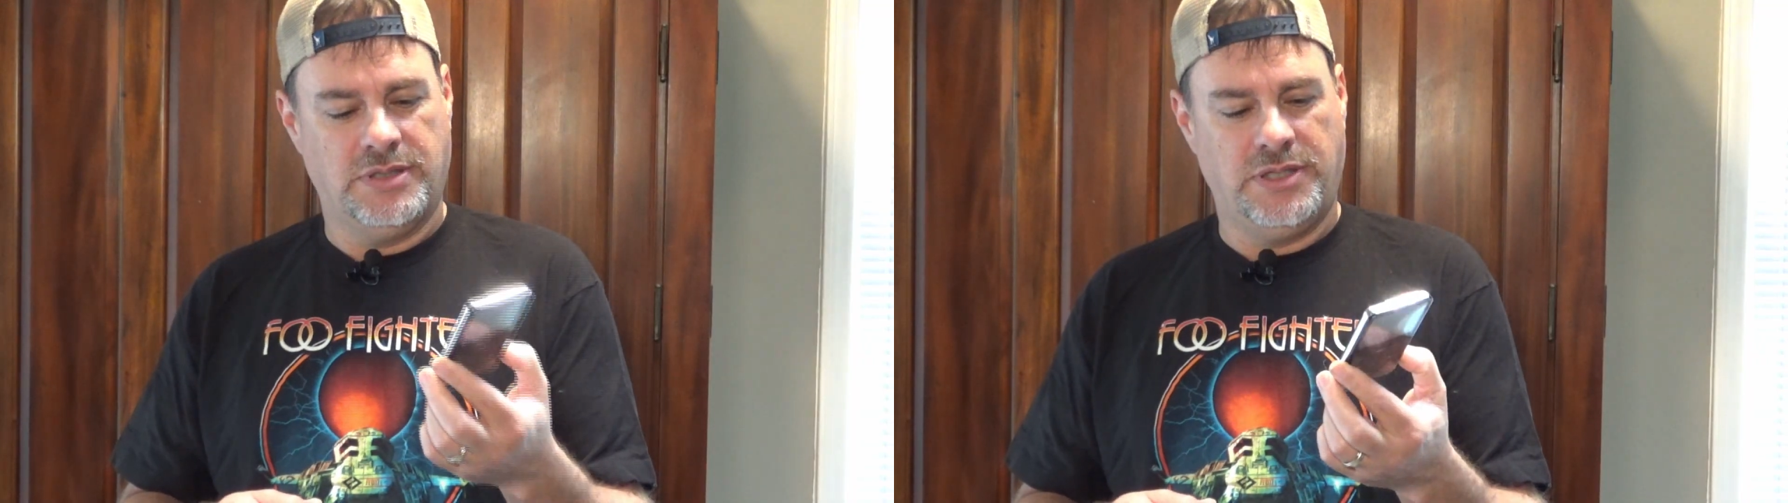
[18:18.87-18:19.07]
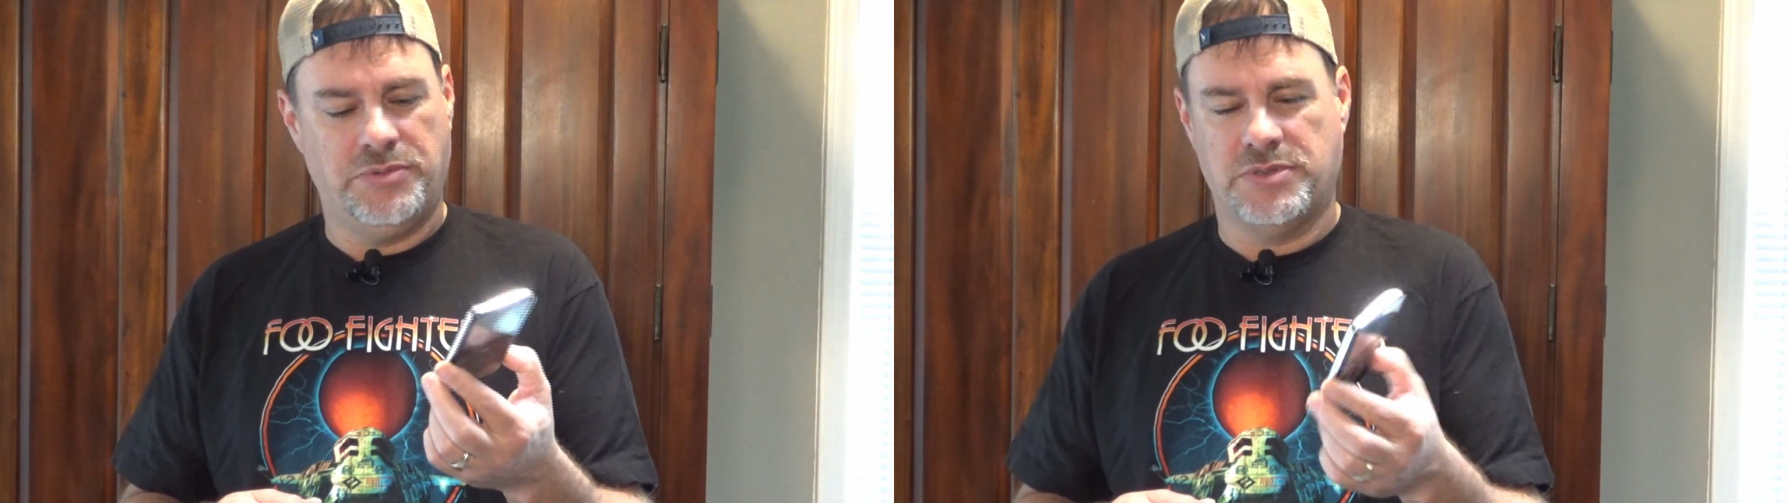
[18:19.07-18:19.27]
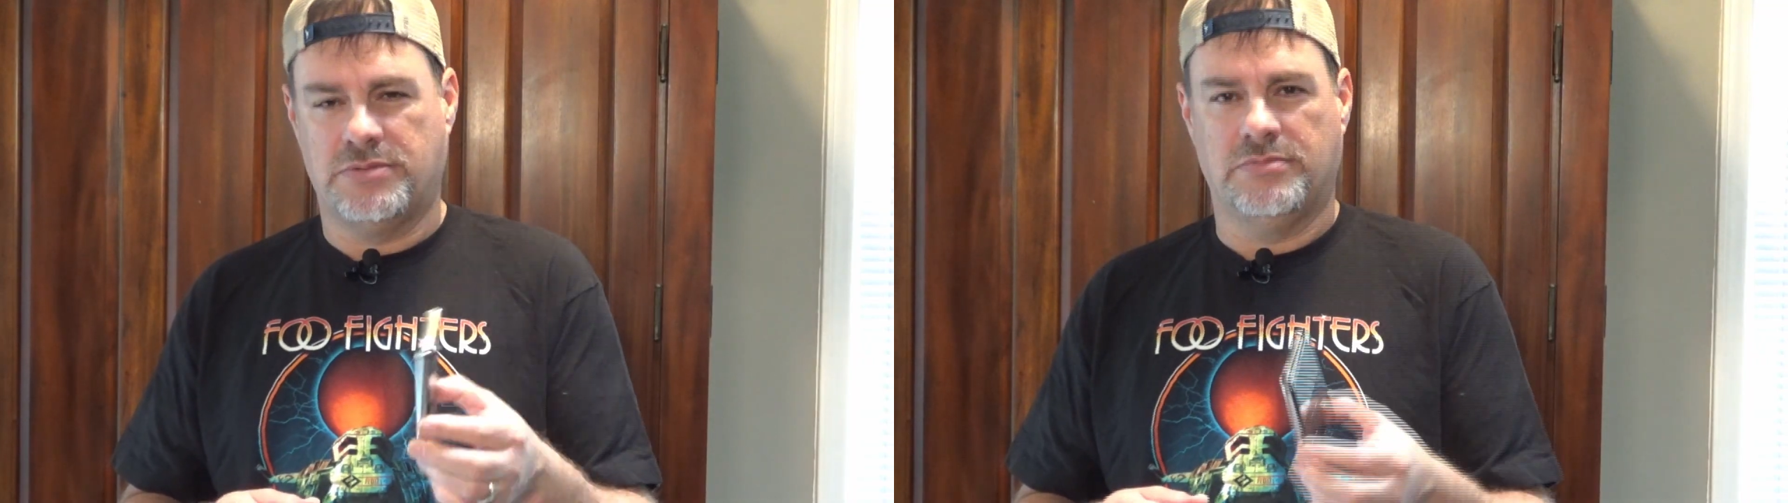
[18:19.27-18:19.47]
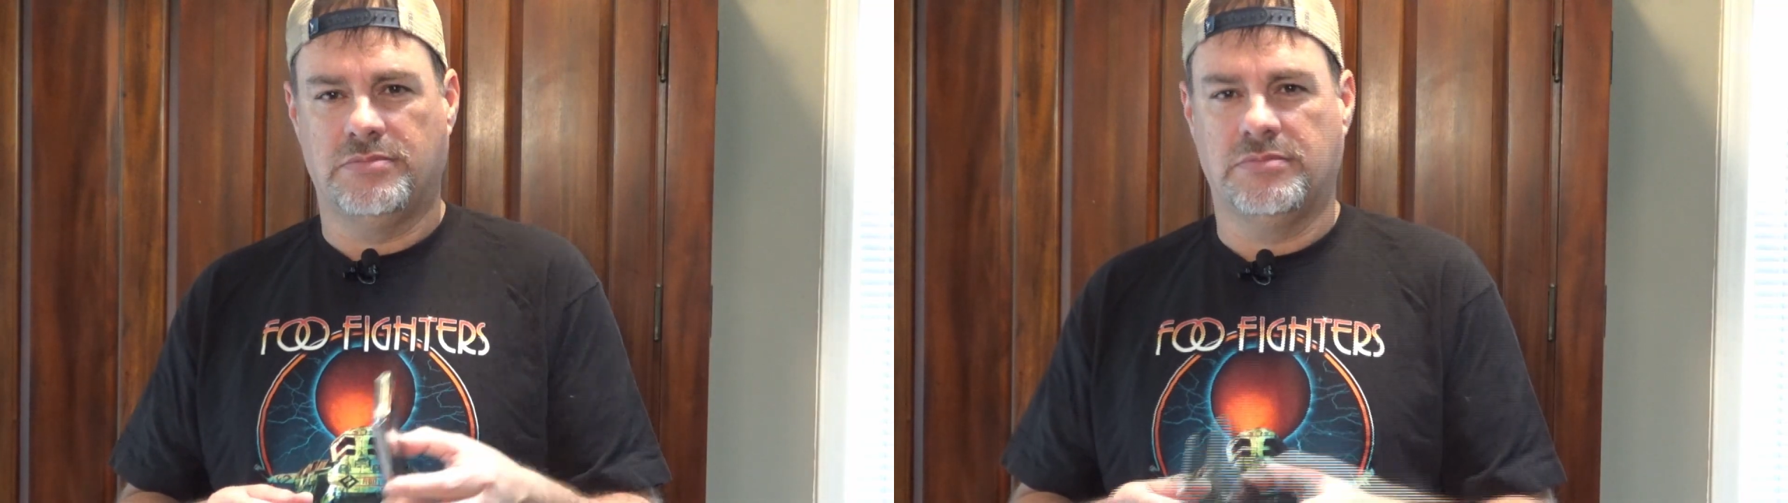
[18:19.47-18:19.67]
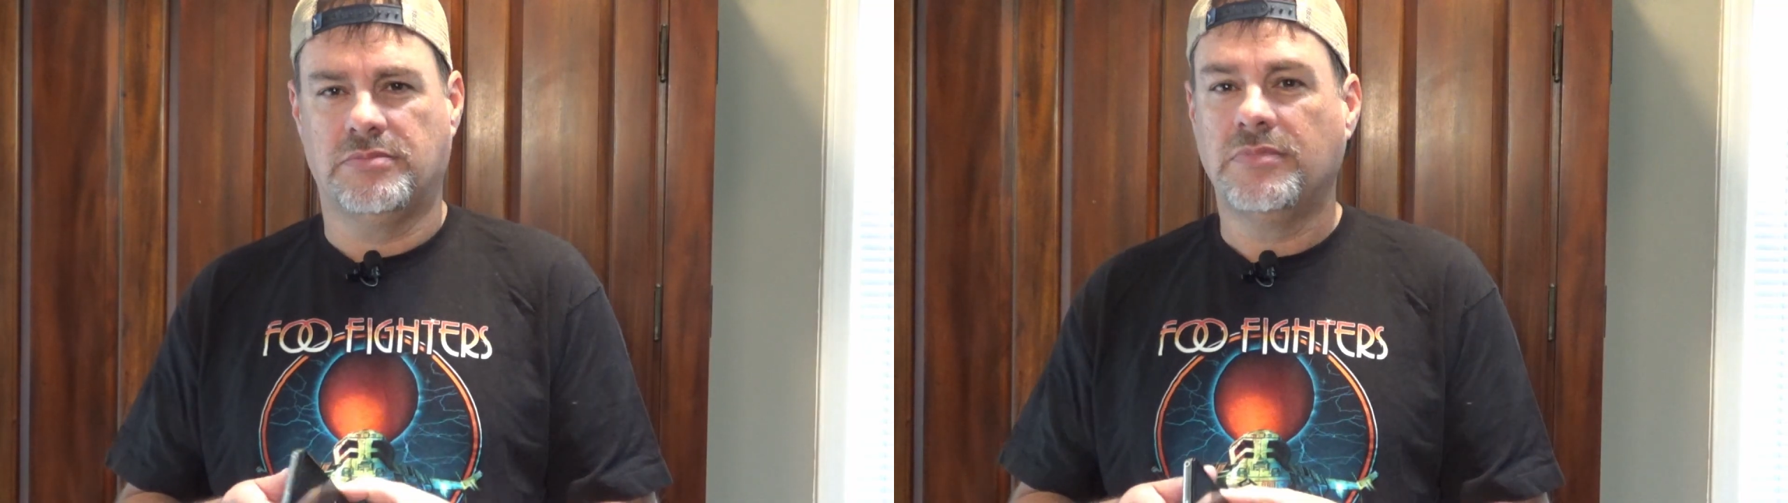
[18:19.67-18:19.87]
It was
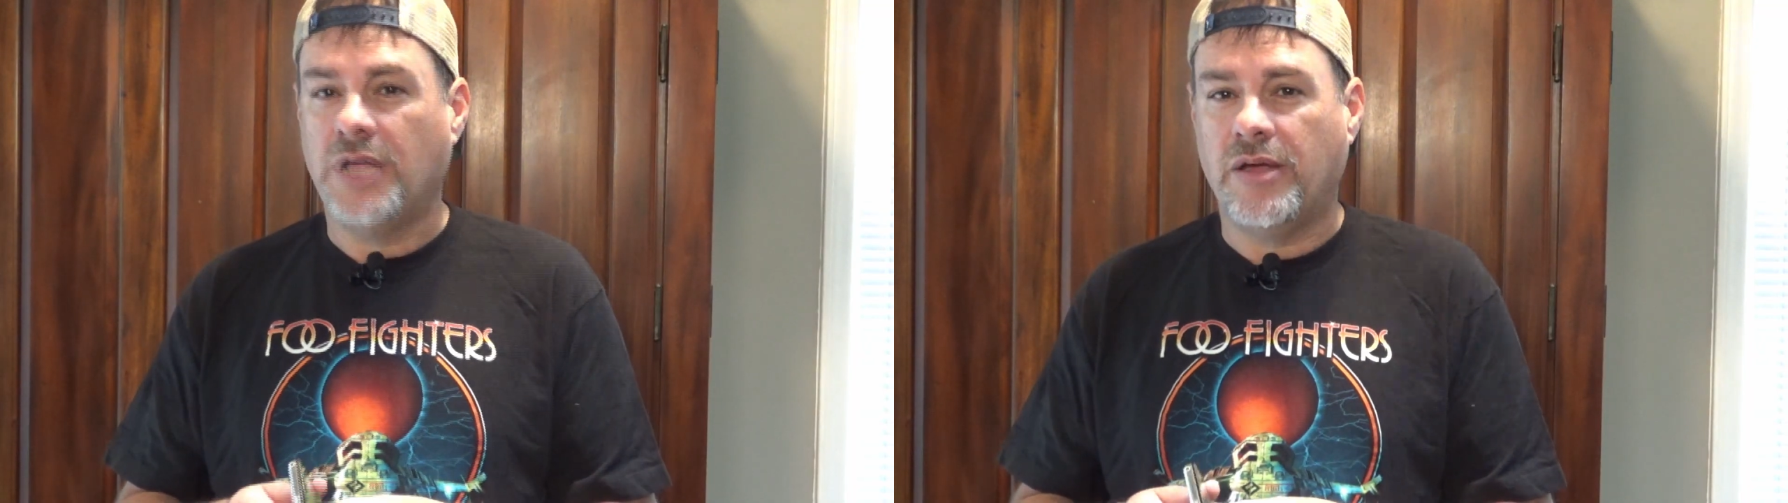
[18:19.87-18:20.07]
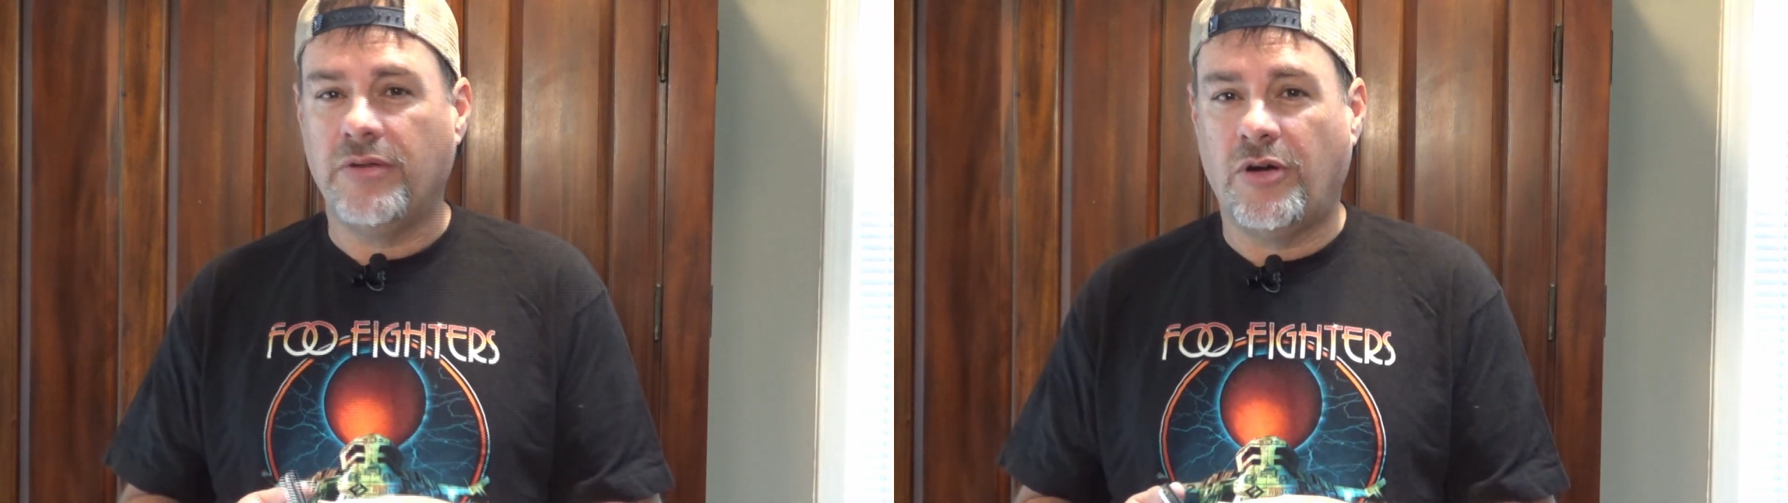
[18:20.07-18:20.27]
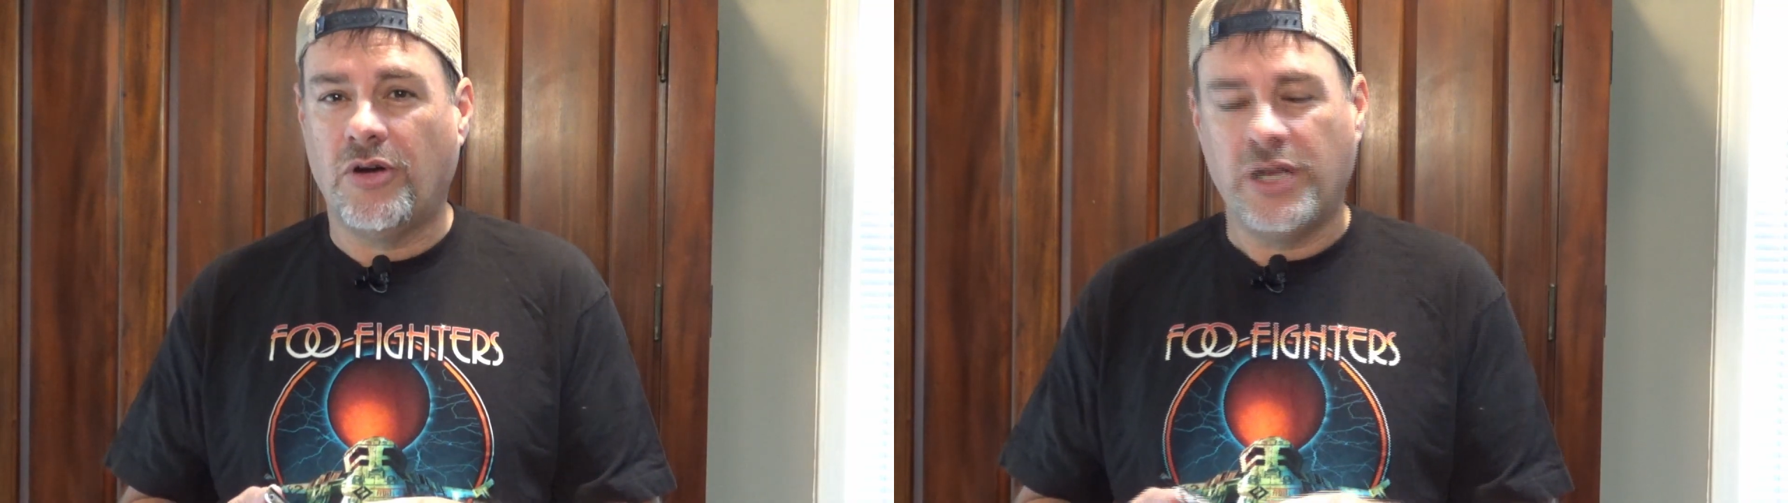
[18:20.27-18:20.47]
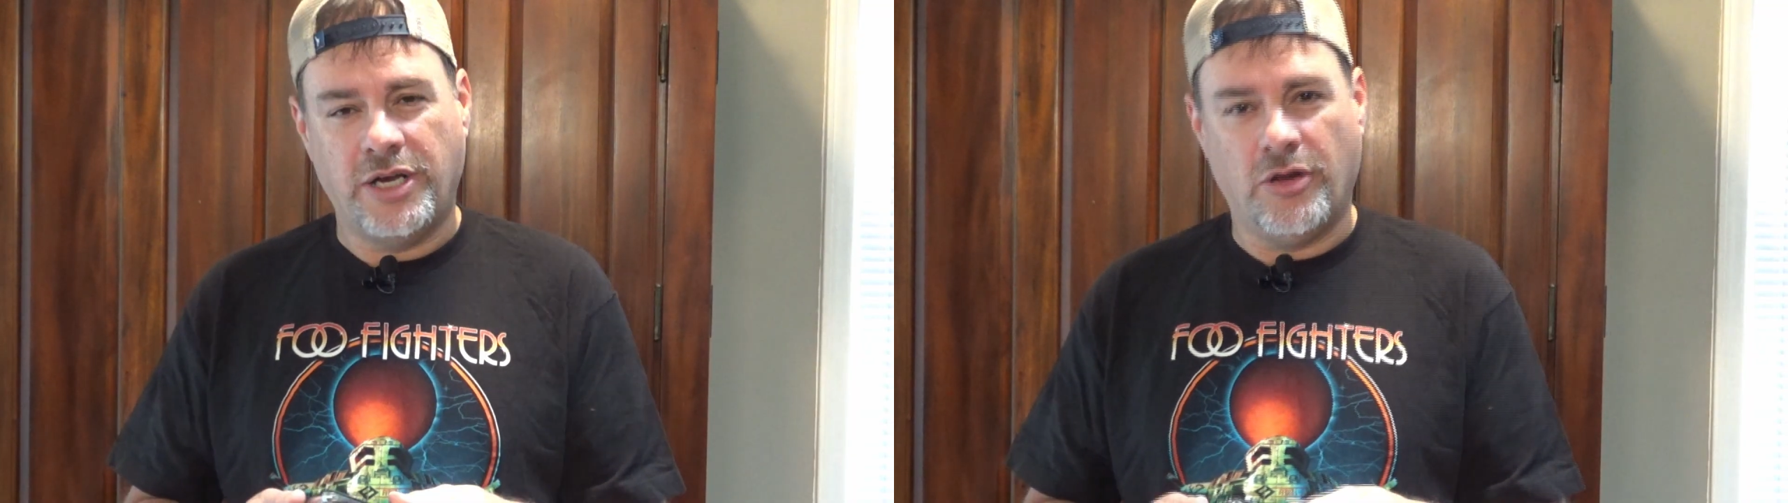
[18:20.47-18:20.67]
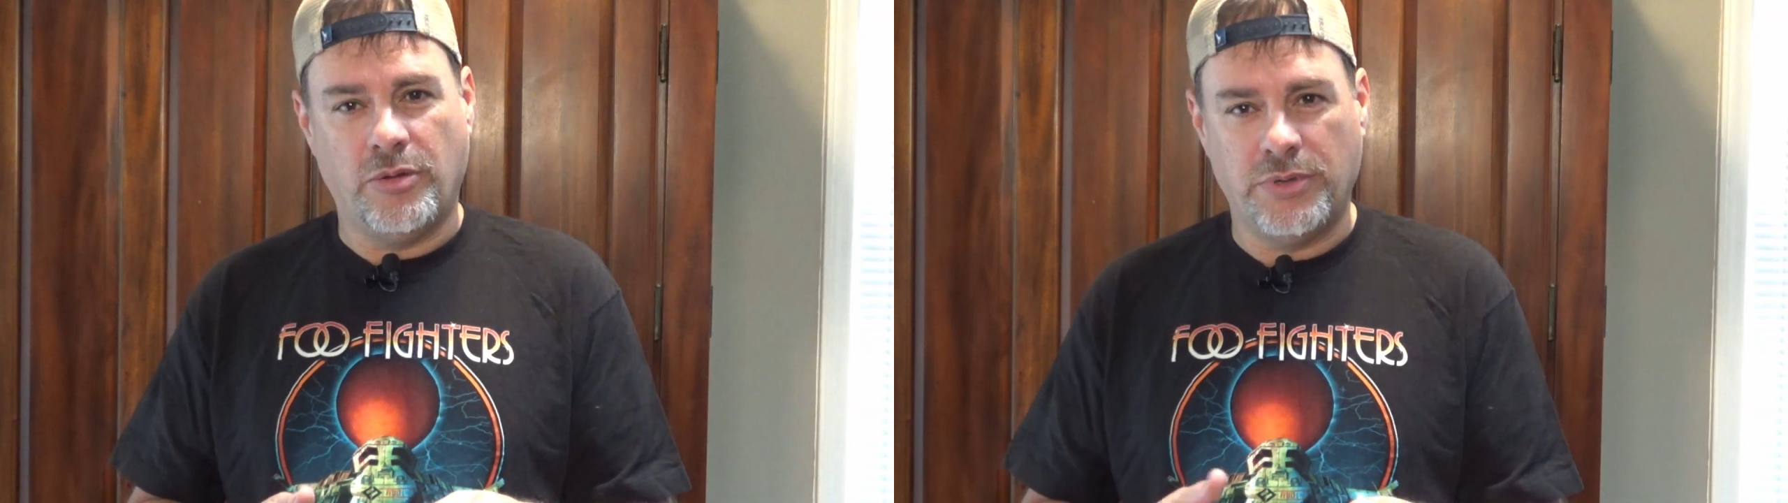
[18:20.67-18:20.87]
not hardly at all,